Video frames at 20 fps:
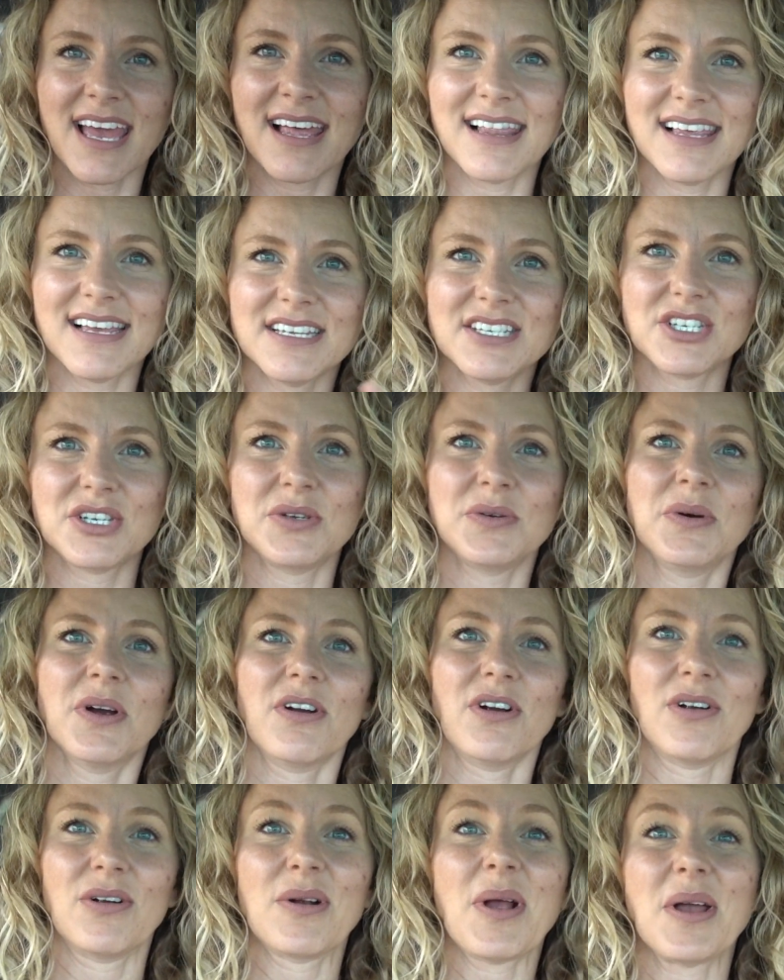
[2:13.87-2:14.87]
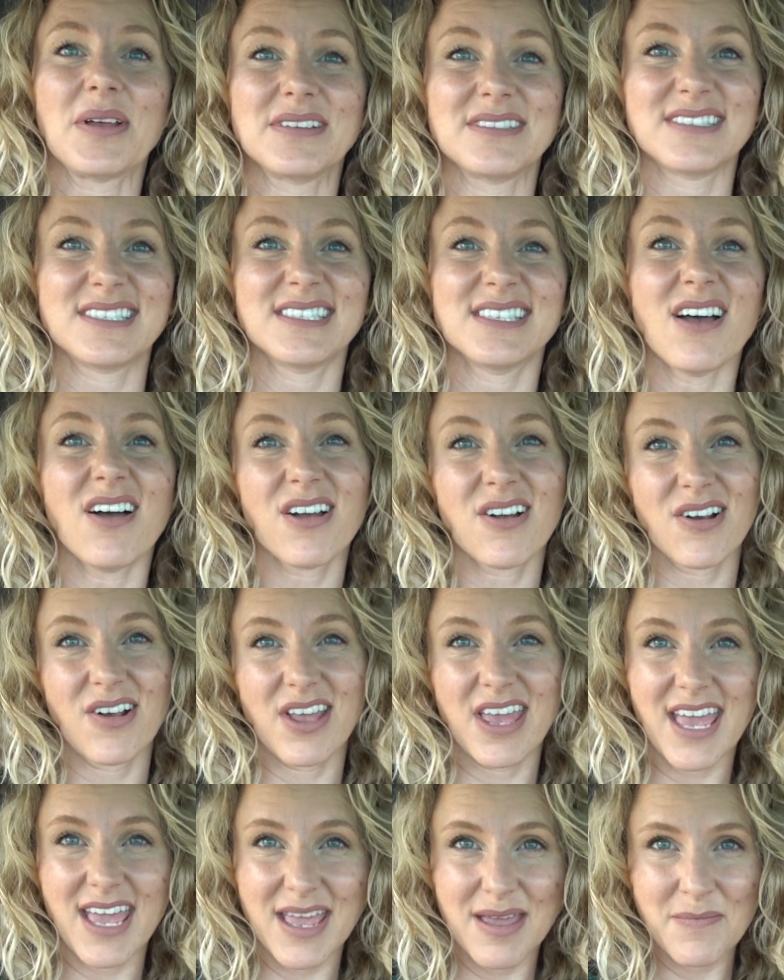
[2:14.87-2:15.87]
Ella to her soccer
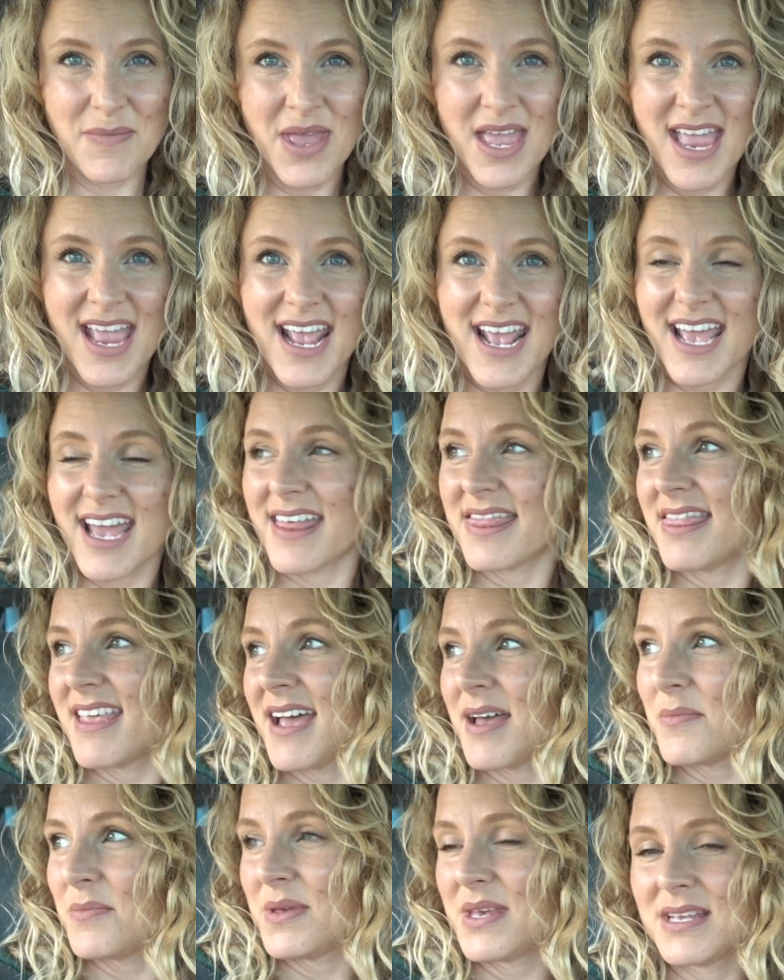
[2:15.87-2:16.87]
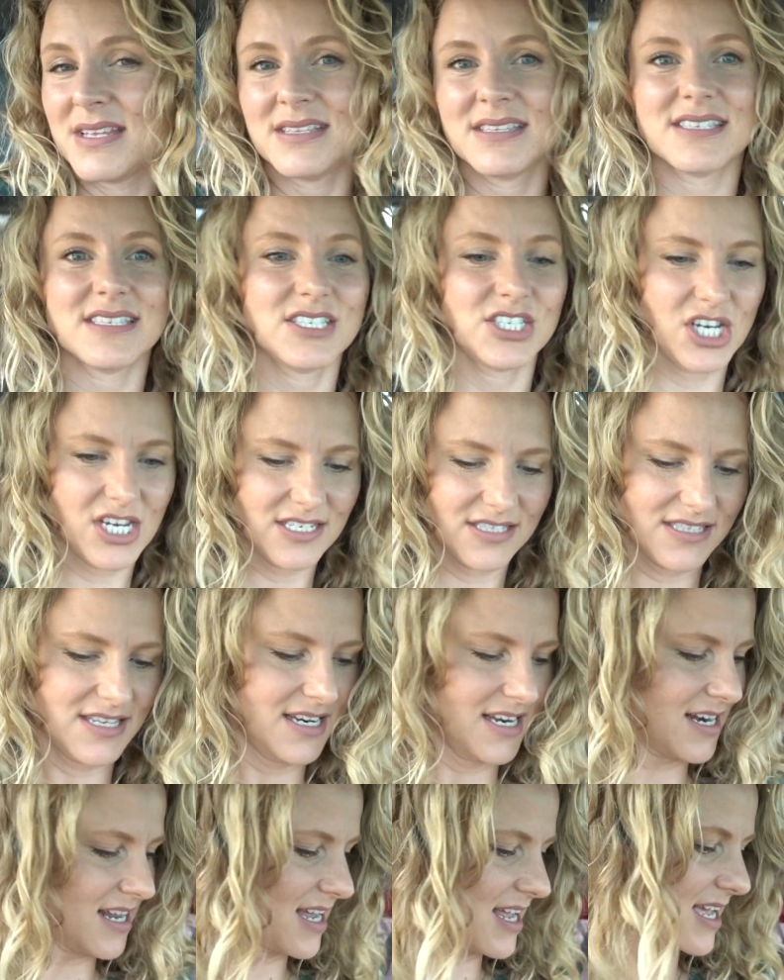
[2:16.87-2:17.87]
game, and that means
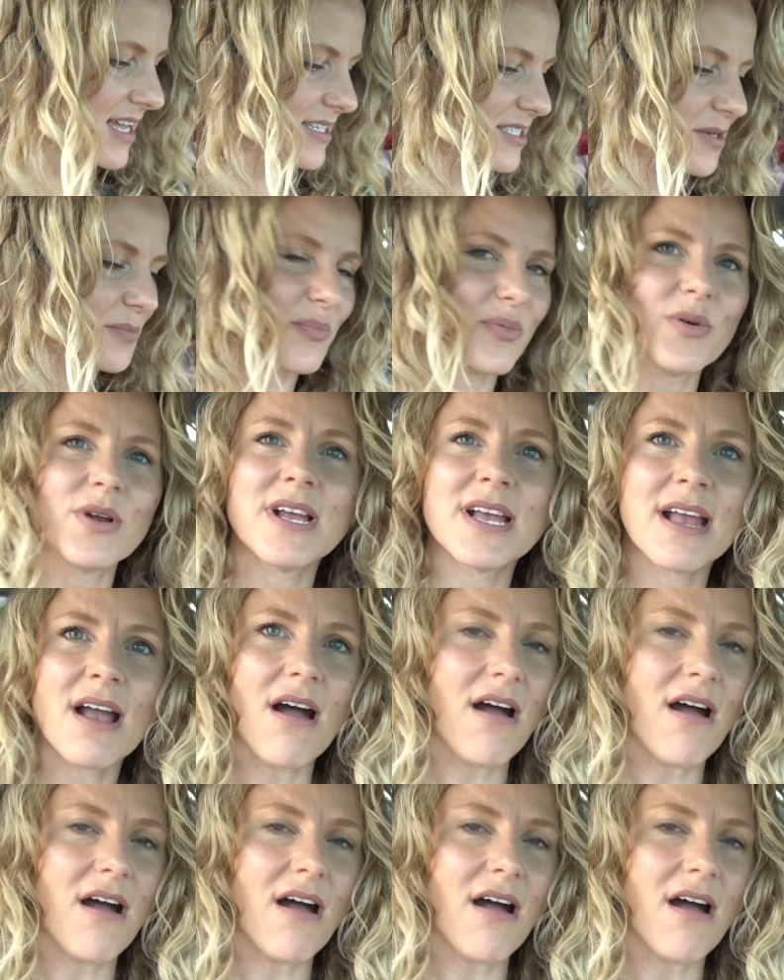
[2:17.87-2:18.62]
Jason and I had to bring